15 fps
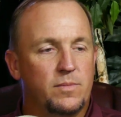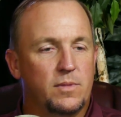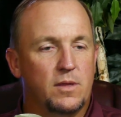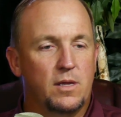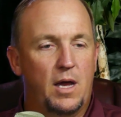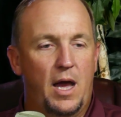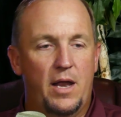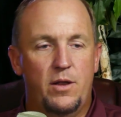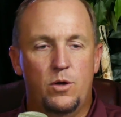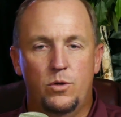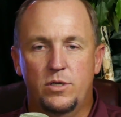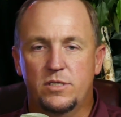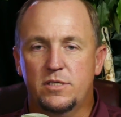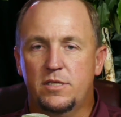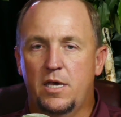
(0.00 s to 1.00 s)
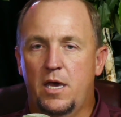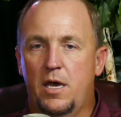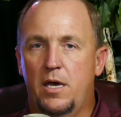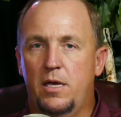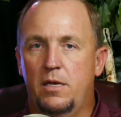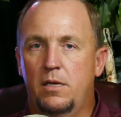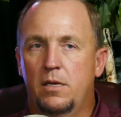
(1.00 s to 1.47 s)
I noticed
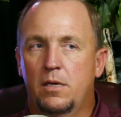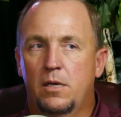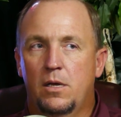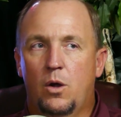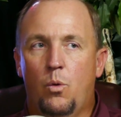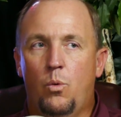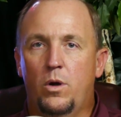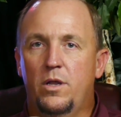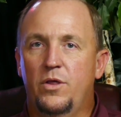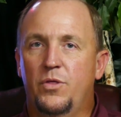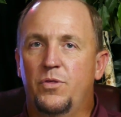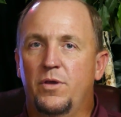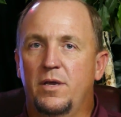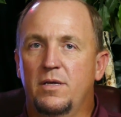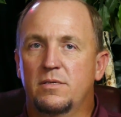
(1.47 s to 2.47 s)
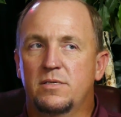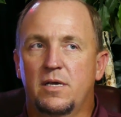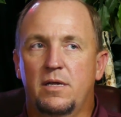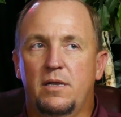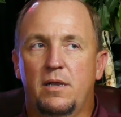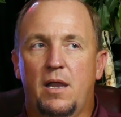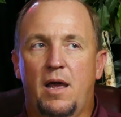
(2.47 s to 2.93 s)
that one of the things
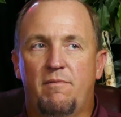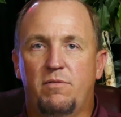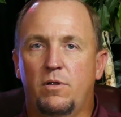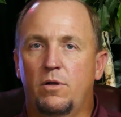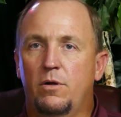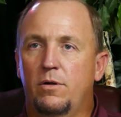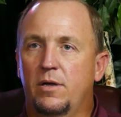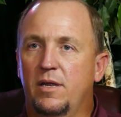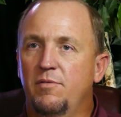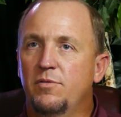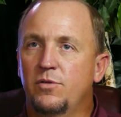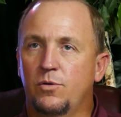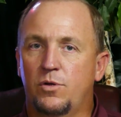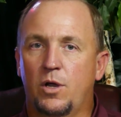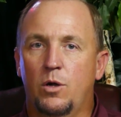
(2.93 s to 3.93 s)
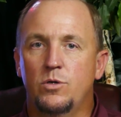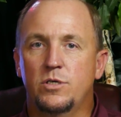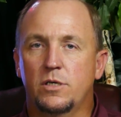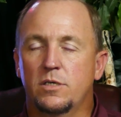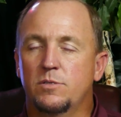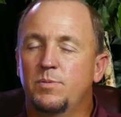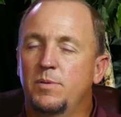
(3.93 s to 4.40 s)
that I've learned, even through coaching,
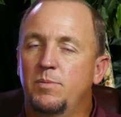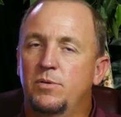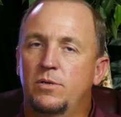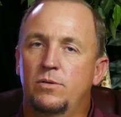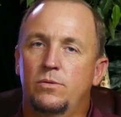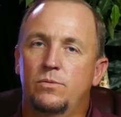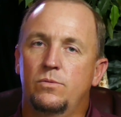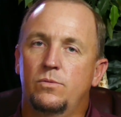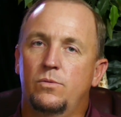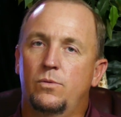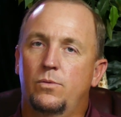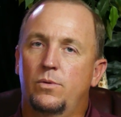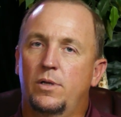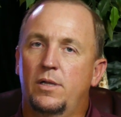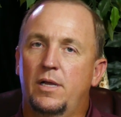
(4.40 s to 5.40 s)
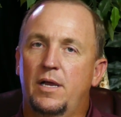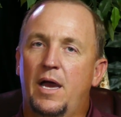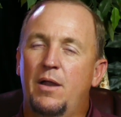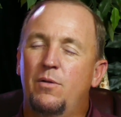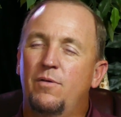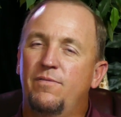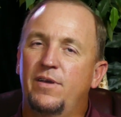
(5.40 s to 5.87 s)
because people don't realize, I don't
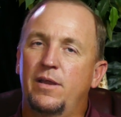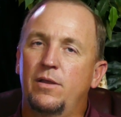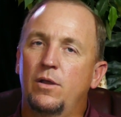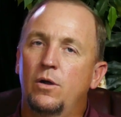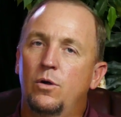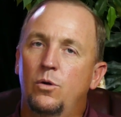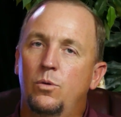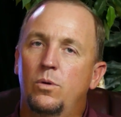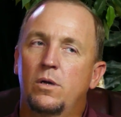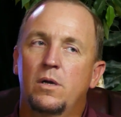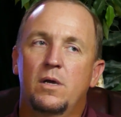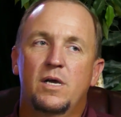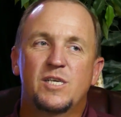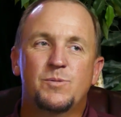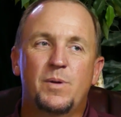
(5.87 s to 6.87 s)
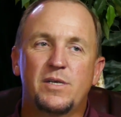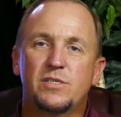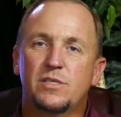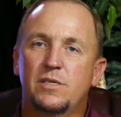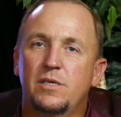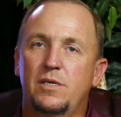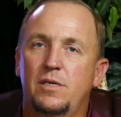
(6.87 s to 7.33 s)
know if they know,
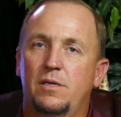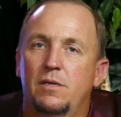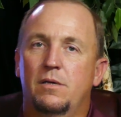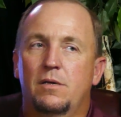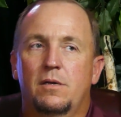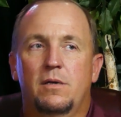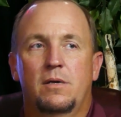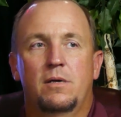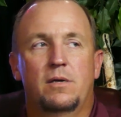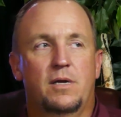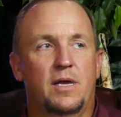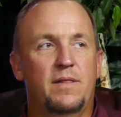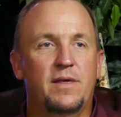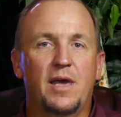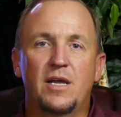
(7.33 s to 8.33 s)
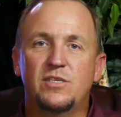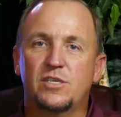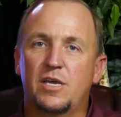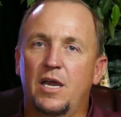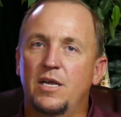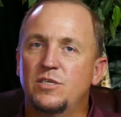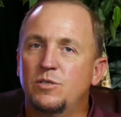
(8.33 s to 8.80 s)
especially in the
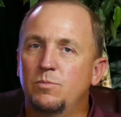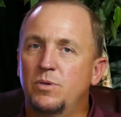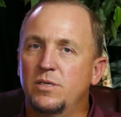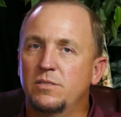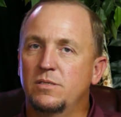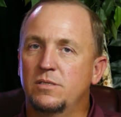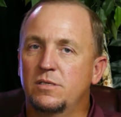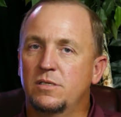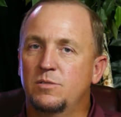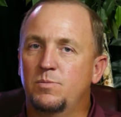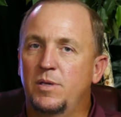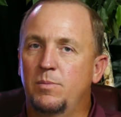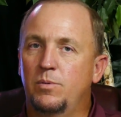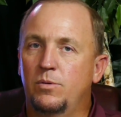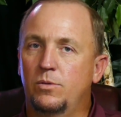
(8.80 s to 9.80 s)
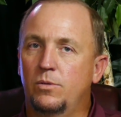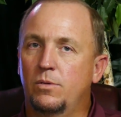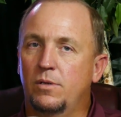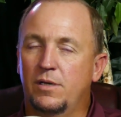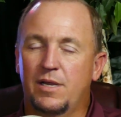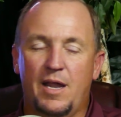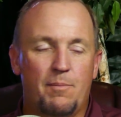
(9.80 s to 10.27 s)
education business, is people,
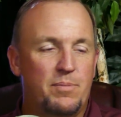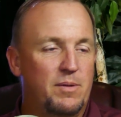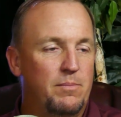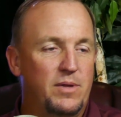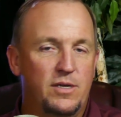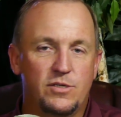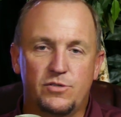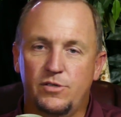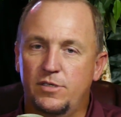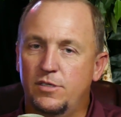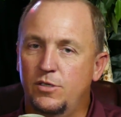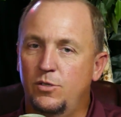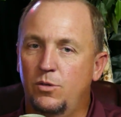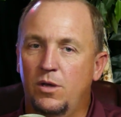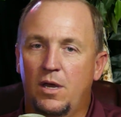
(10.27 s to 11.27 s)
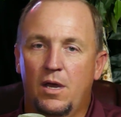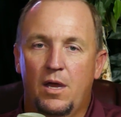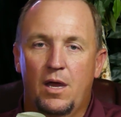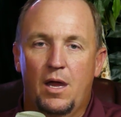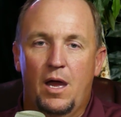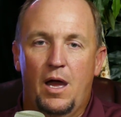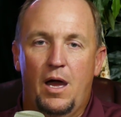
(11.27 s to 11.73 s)
because I've been in ministry too,
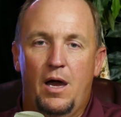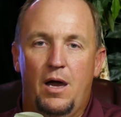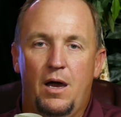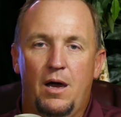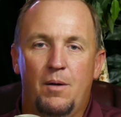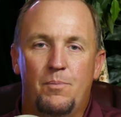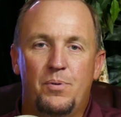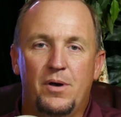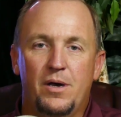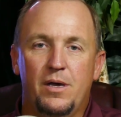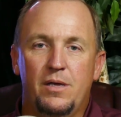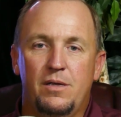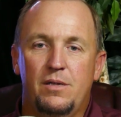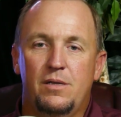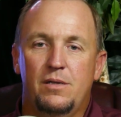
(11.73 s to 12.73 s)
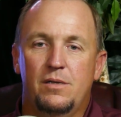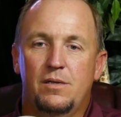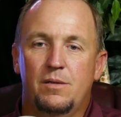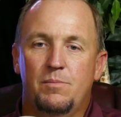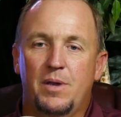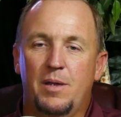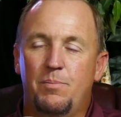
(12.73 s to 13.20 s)
but
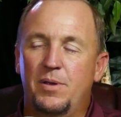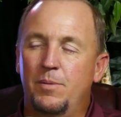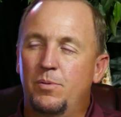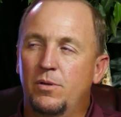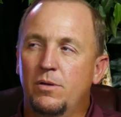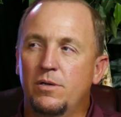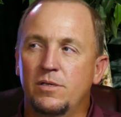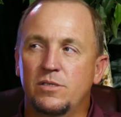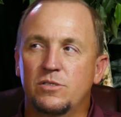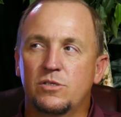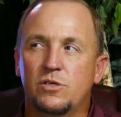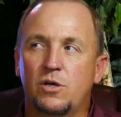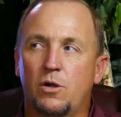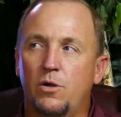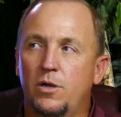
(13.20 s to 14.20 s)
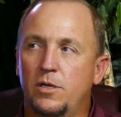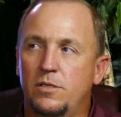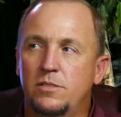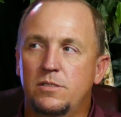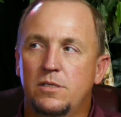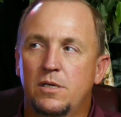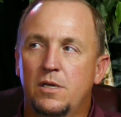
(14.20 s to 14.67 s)
man, people are
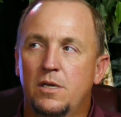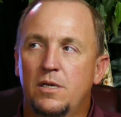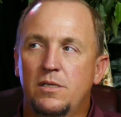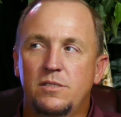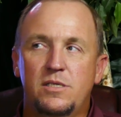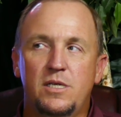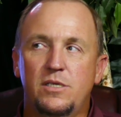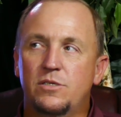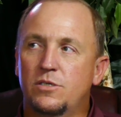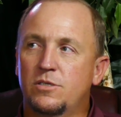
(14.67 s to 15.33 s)
discouraged. Teachers,